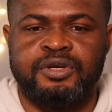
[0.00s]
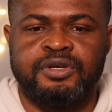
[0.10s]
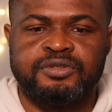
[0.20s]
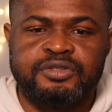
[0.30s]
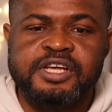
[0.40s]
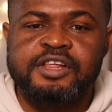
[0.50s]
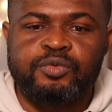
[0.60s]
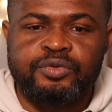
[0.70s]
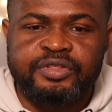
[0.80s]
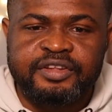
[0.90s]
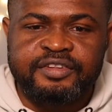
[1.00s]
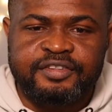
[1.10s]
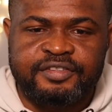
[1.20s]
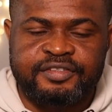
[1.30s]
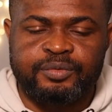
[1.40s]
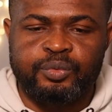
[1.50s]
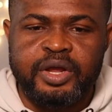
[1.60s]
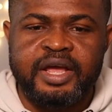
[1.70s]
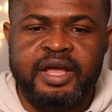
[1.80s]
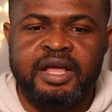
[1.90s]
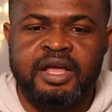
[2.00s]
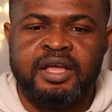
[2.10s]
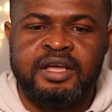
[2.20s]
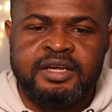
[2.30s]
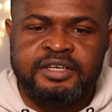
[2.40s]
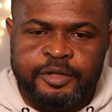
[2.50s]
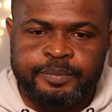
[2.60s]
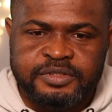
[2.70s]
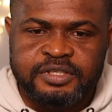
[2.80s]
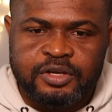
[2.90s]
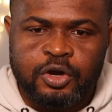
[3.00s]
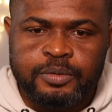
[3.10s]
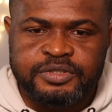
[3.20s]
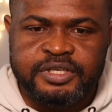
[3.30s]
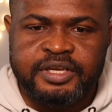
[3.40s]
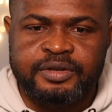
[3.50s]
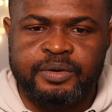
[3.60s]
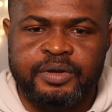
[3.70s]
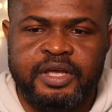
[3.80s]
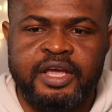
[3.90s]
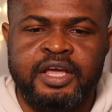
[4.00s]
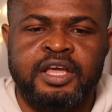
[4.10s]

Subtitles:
So this is where DPC comes in. Okay,